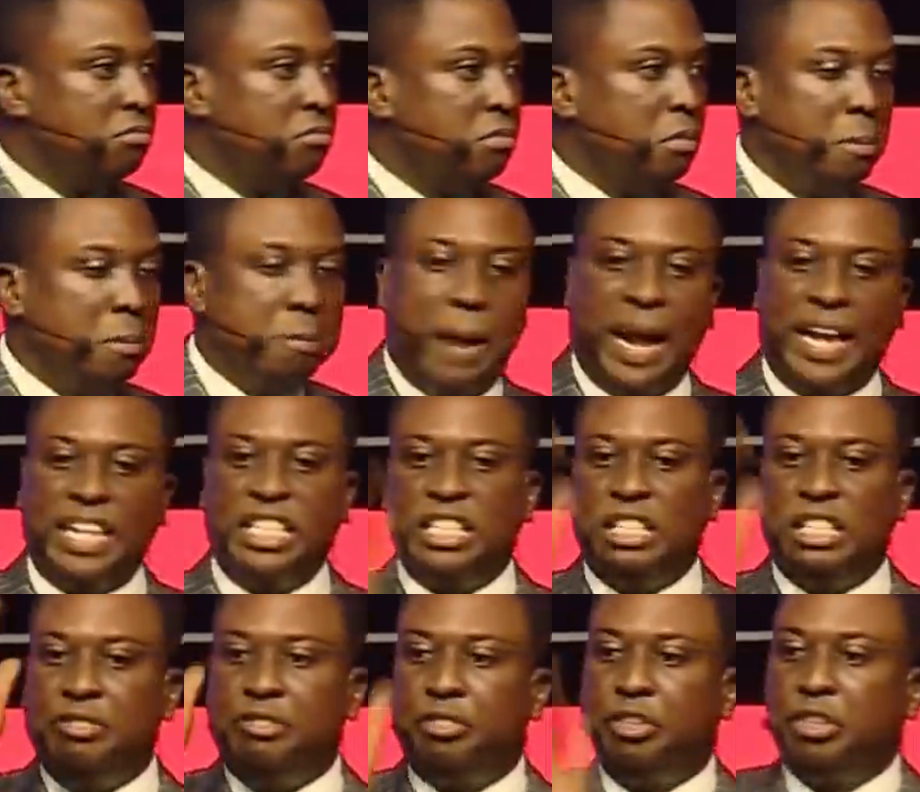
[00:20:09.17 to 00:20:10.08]
By
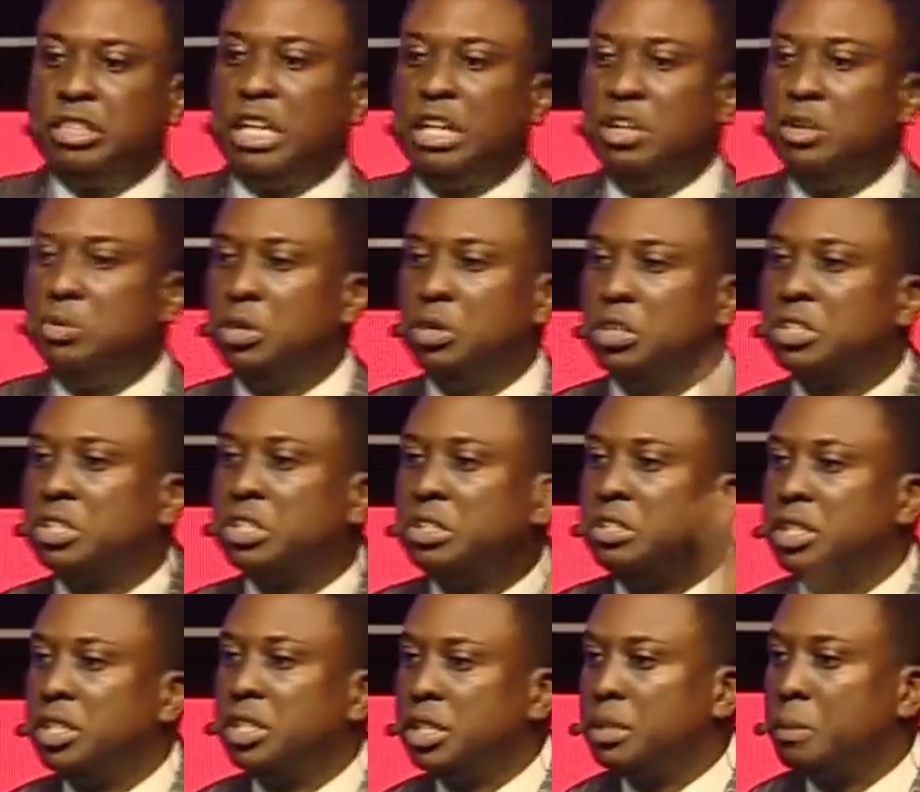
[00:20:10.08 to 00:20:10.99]
default, I don't watch
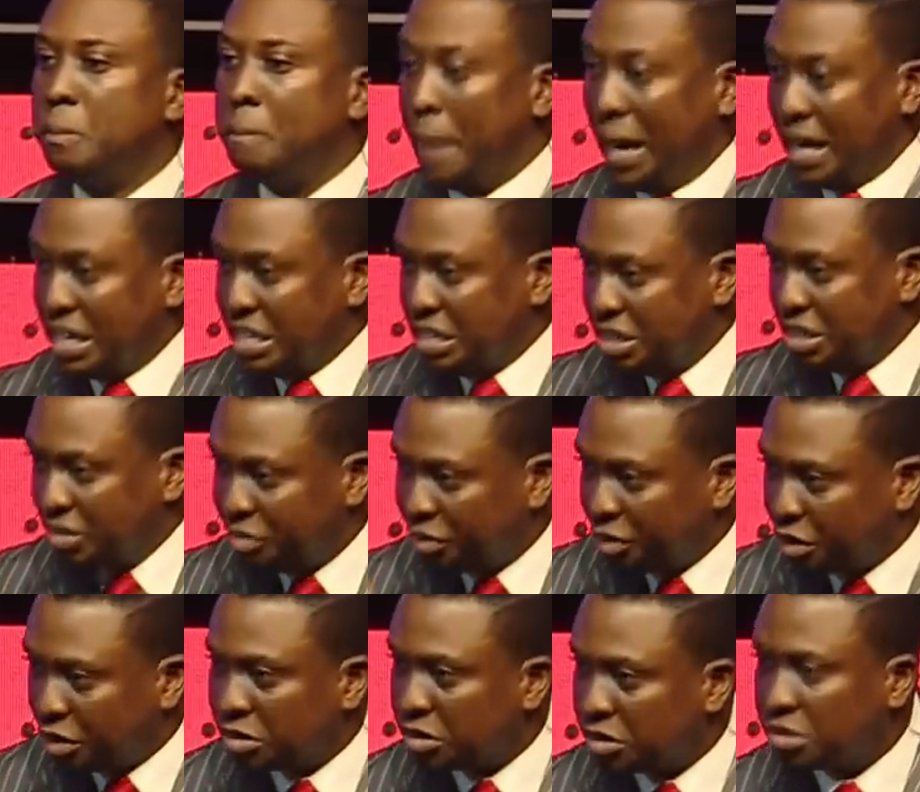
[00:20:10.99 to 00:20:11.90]
series. By
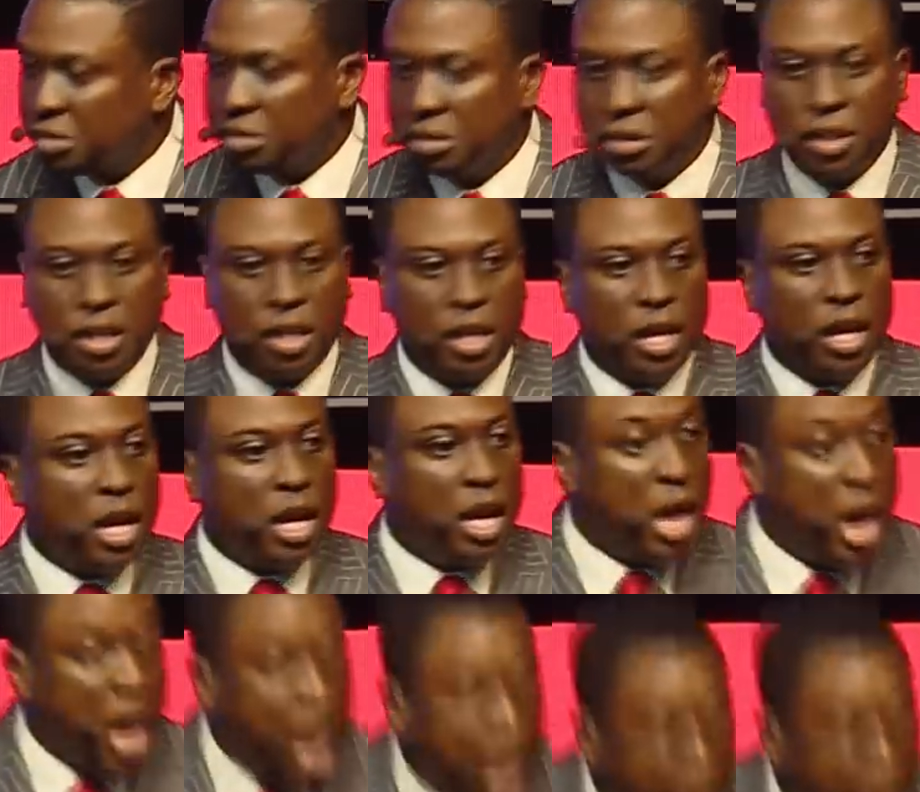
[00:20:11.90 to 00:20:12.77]
default. Yeah?